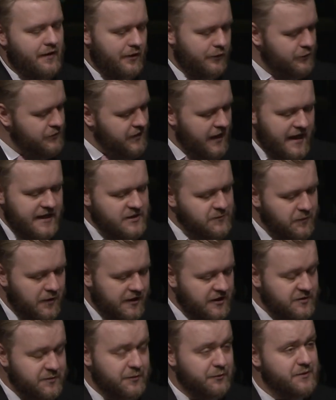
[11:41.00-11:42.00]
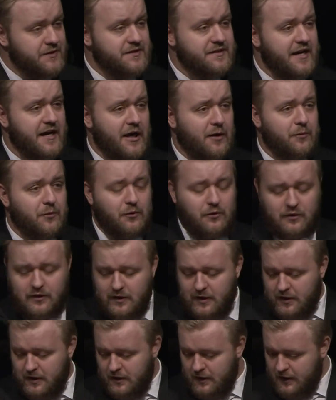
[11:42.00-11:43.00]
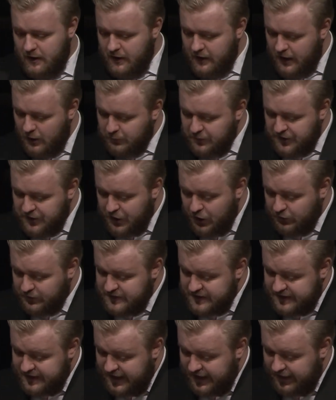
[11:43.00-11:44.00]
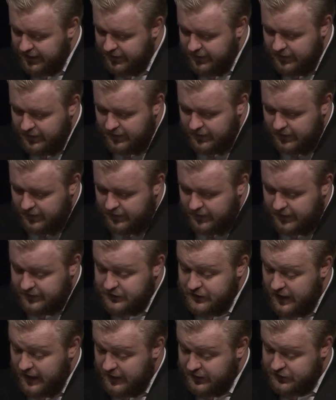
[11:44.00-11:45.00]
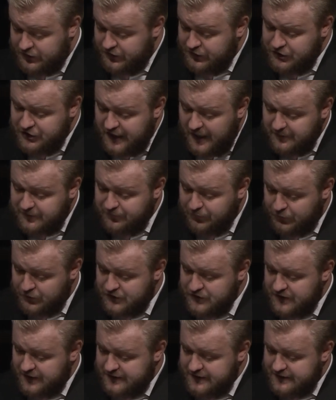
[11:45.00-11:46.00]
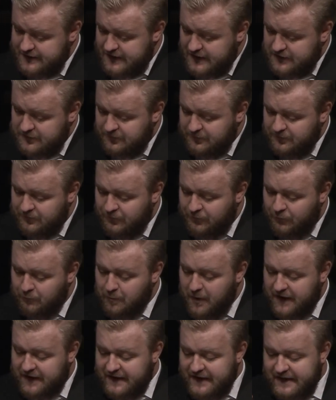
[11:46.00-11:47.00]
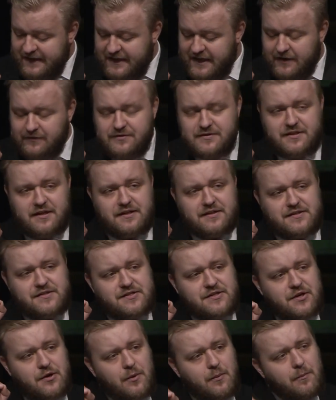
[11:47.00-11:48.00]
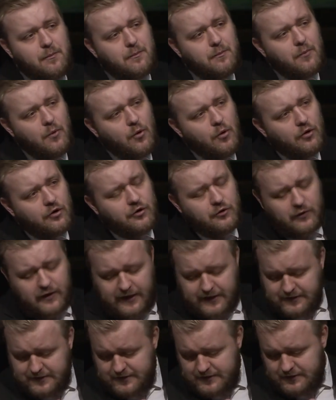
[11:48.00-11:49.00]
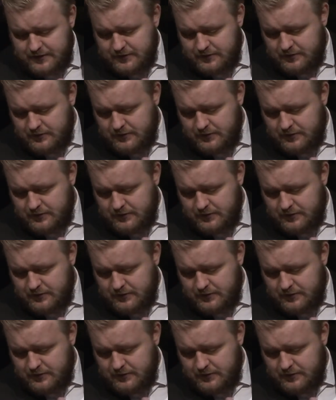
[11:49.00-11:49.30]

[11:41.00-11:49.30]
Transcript: Uzziah's punishment was terrible. And we know today, in, actually in James 4 6, it says, But he gives us more grace.